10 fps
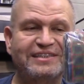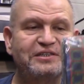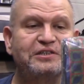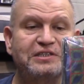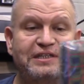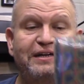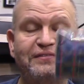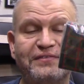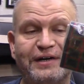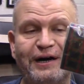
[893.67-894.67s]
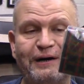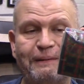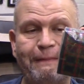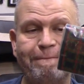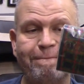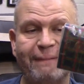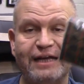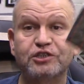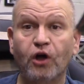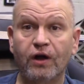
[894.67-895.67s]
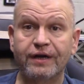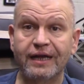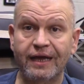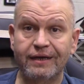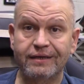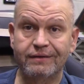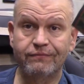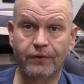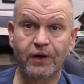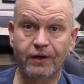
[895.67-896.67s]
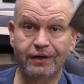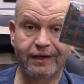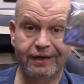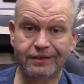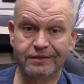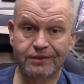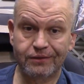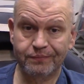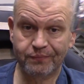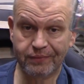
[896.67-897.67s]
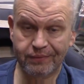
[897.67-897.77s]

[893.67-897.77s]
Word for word: it's good stuff. Um, it's hard to get, very hard to get. So